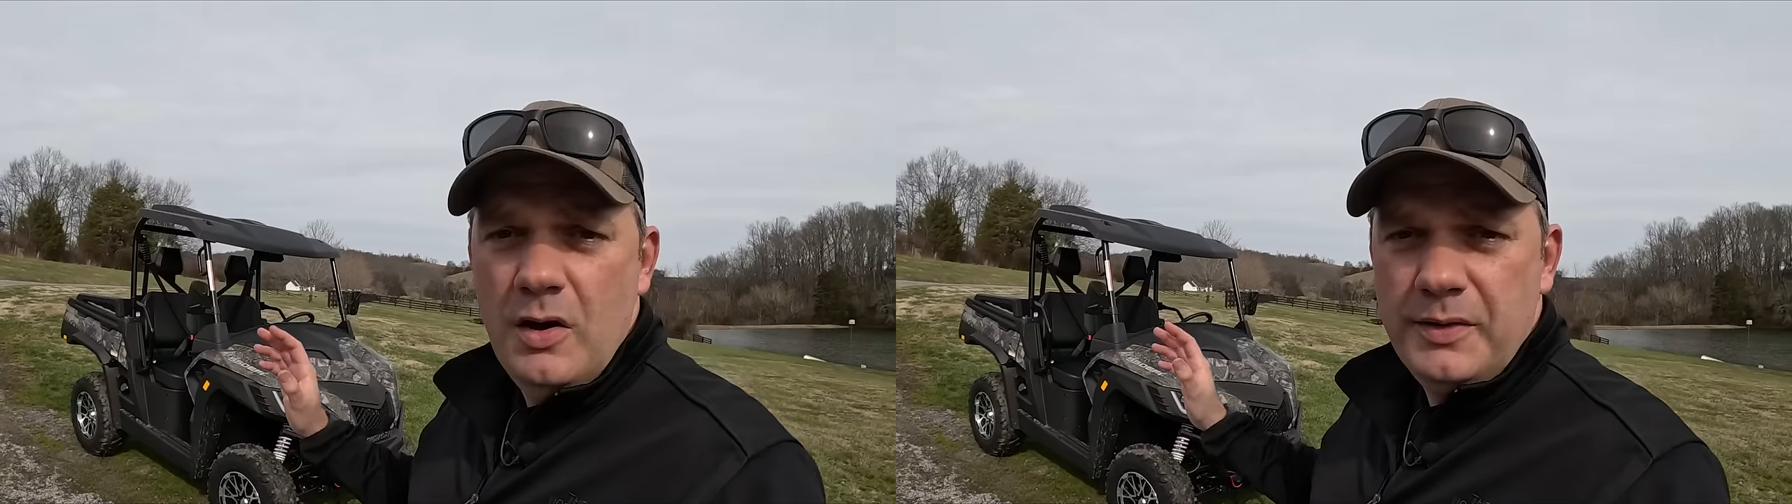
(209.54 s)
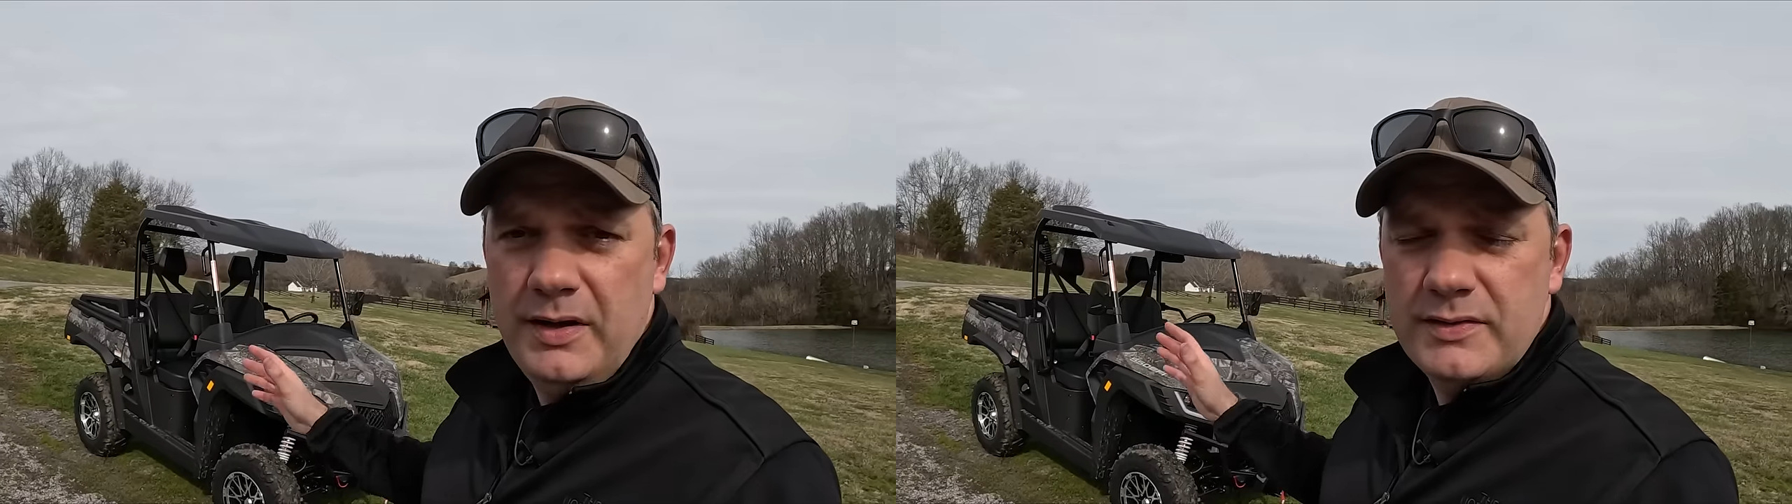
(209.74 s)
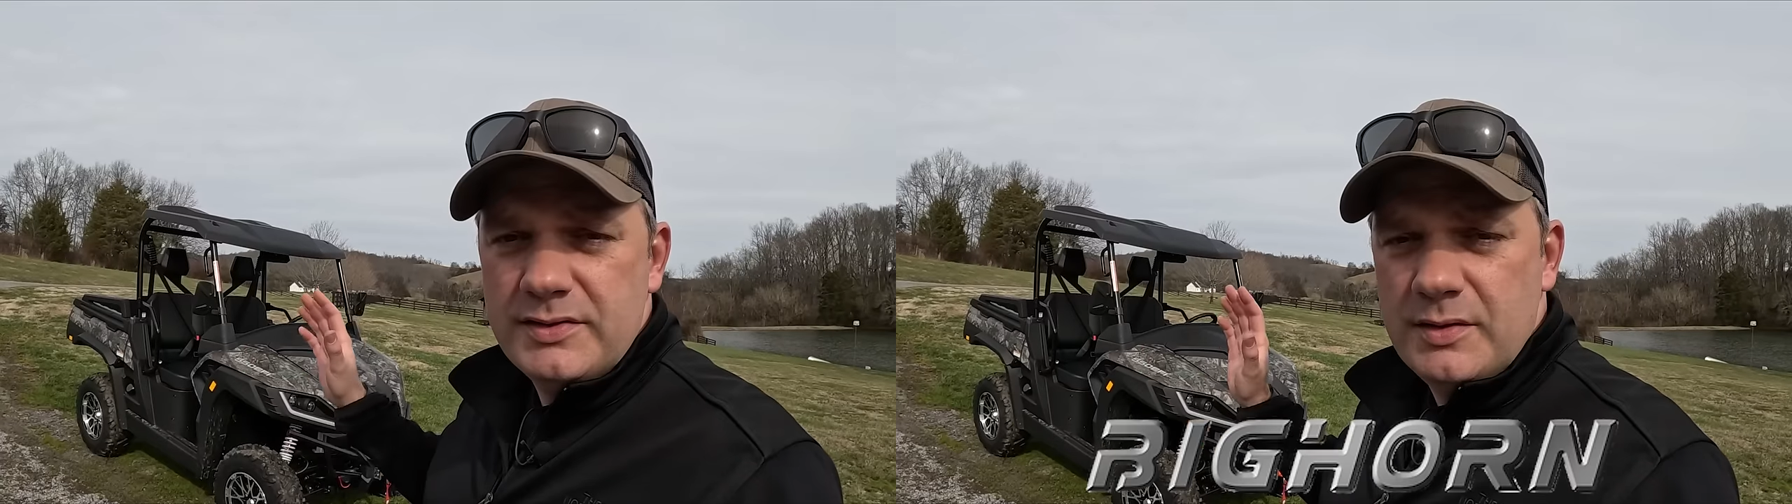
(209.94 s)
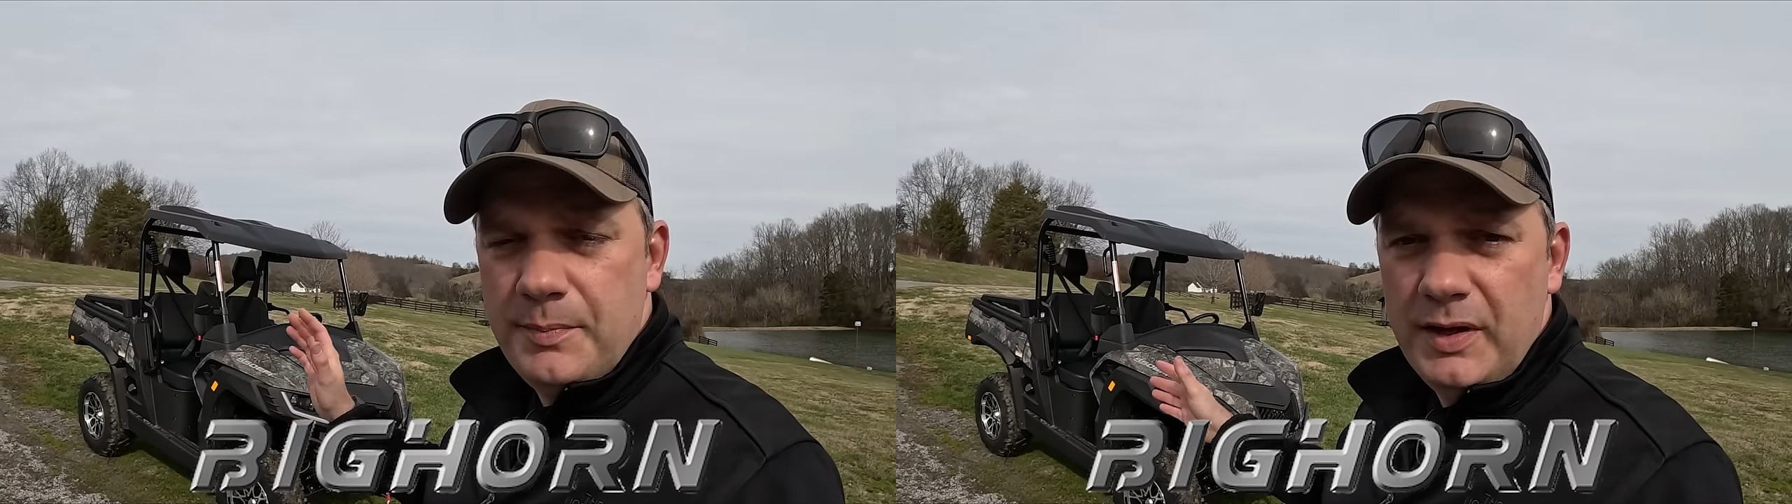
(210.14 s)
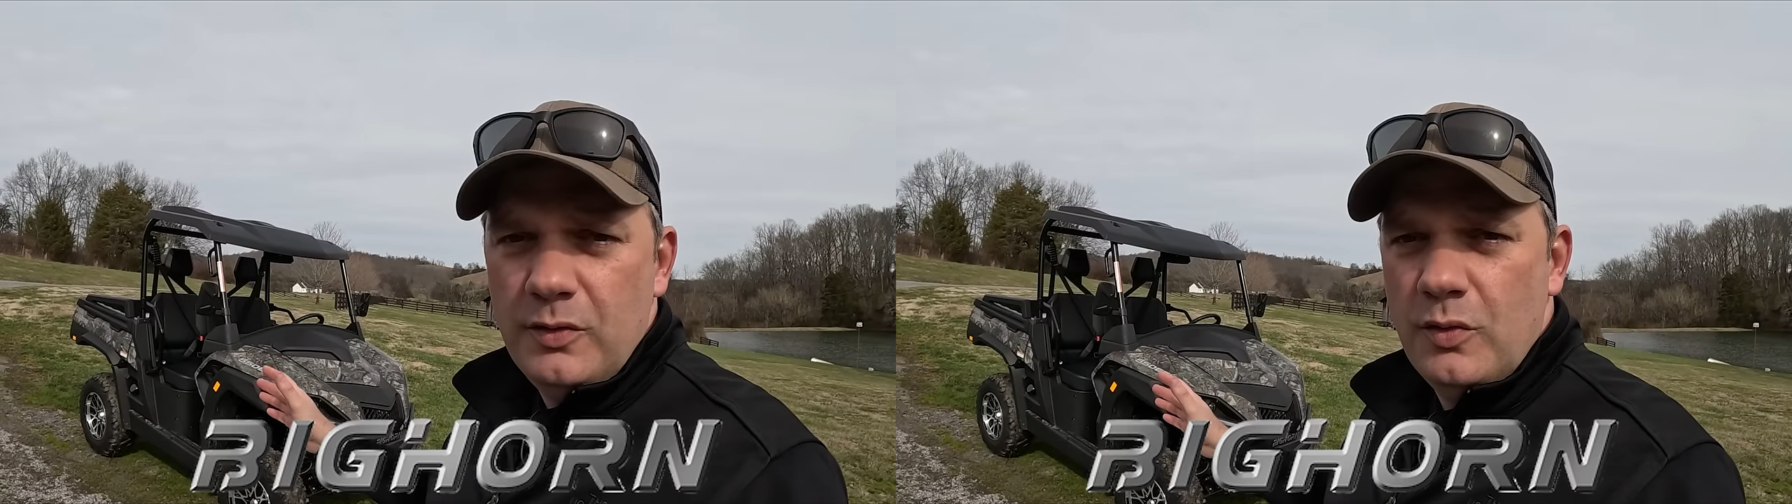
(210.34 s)
Okay, this is the
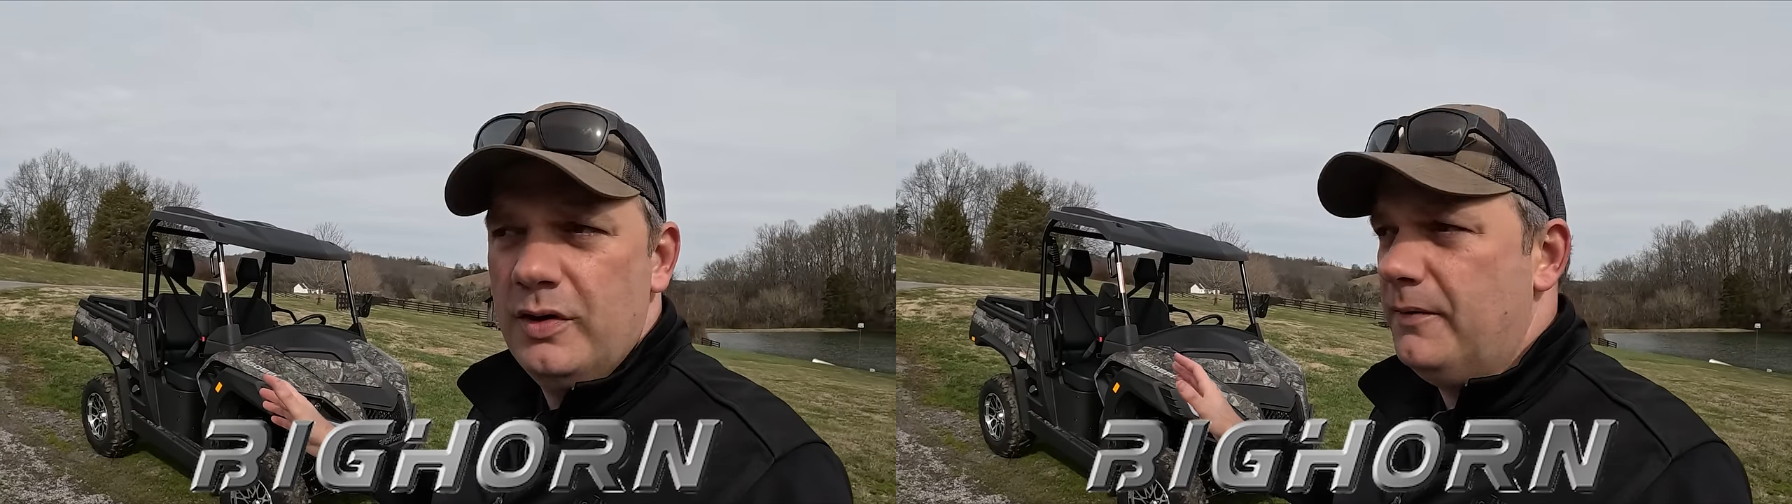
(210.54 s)
Bighorn